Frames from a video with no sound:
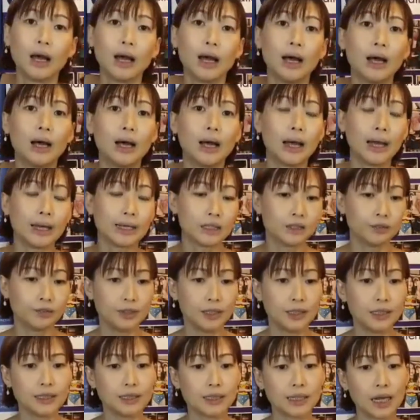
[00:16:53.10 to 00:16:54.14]
are
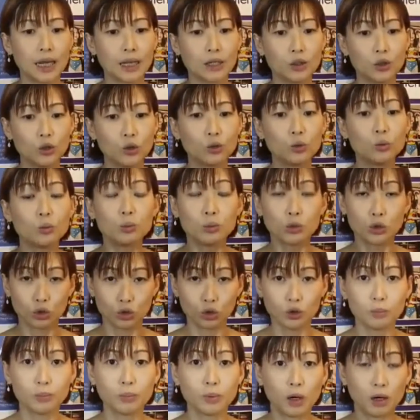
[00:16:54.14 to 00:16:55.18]
activities that you
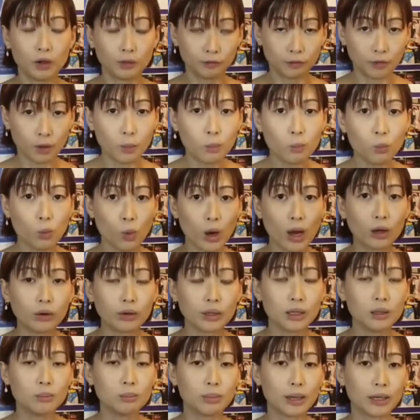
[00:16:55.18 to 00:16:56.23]
still perform well
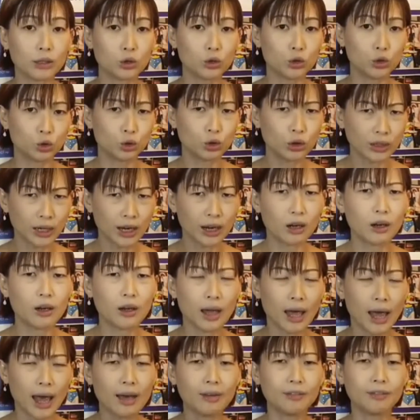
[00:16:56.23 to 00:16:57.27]
in, but you do not
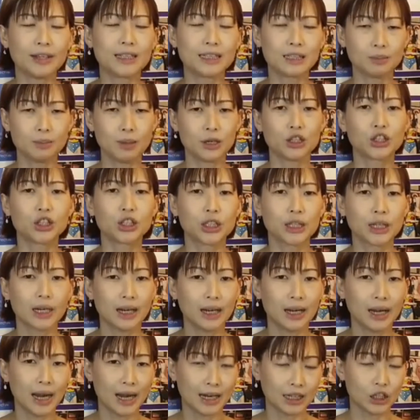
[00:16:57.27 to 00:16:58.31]
have as much
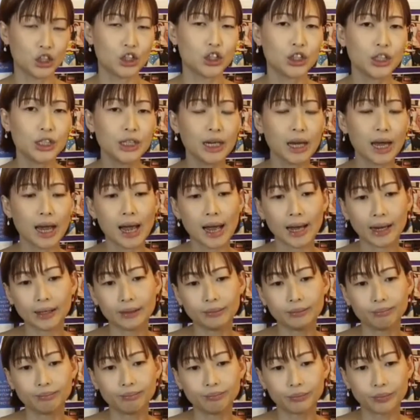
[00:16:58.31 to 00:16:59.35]
energy,
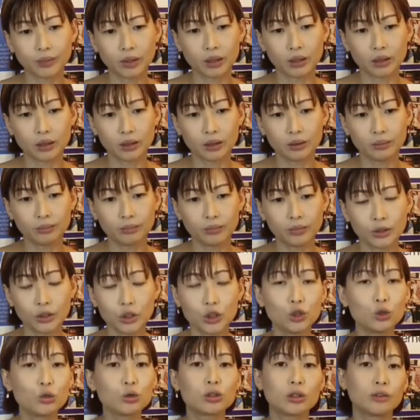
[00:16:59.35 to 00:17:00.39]
and the
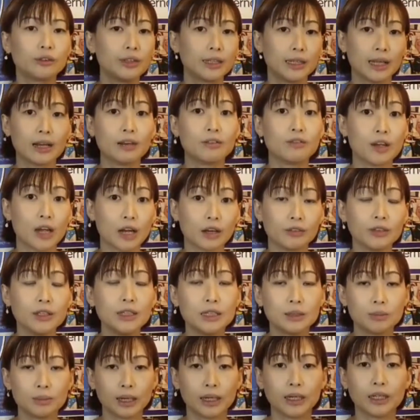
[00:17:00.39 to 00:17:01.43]
use of it can vary
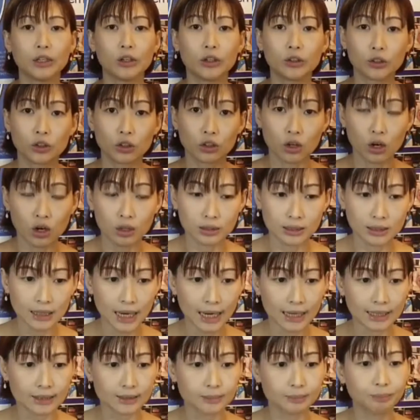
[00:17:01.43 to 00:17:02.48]
depending on your
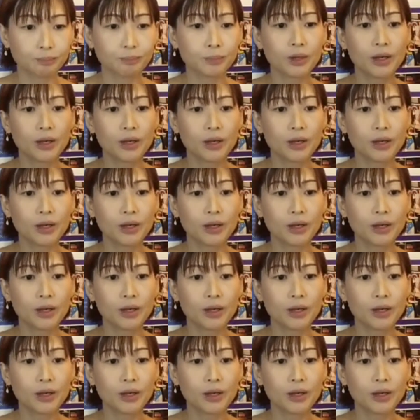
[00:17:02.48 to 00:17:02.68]
context.